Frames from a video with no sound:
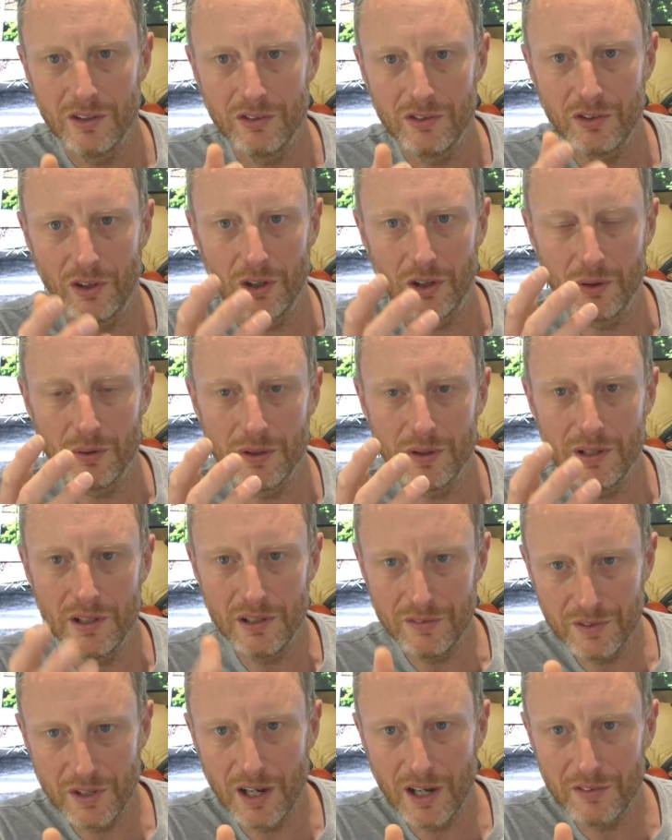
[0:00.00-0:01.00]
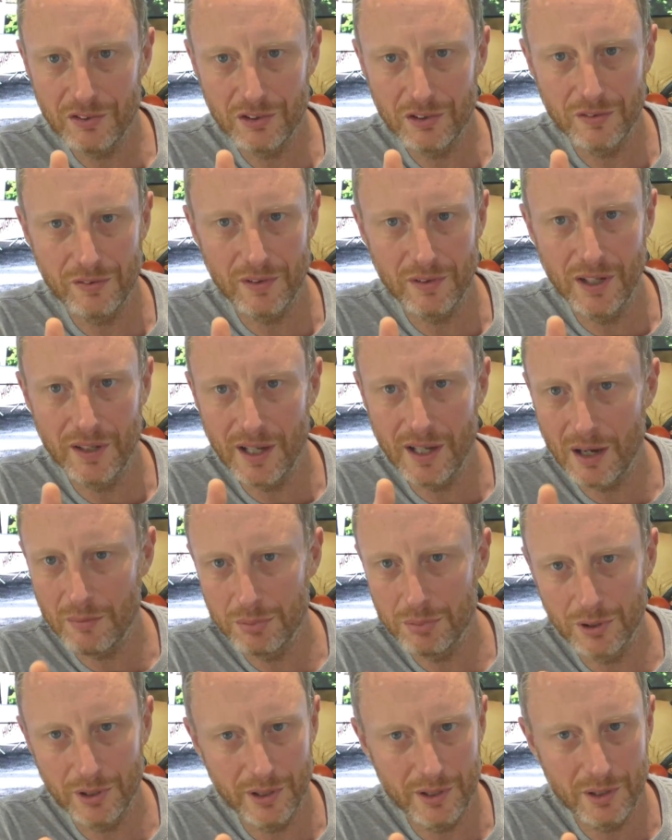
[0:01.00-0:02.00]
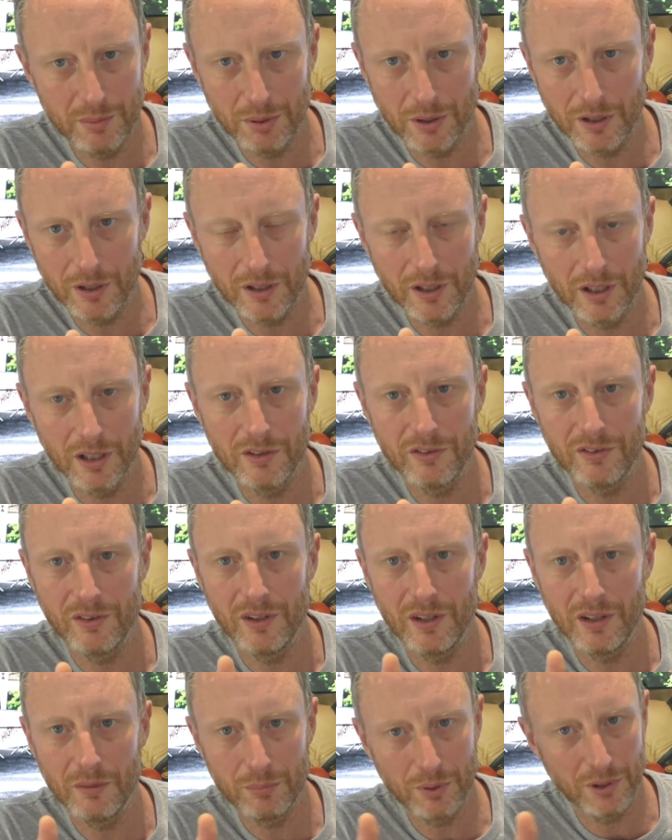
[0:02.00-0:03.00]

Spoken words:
So if you have stuff like that, put it in your pockets,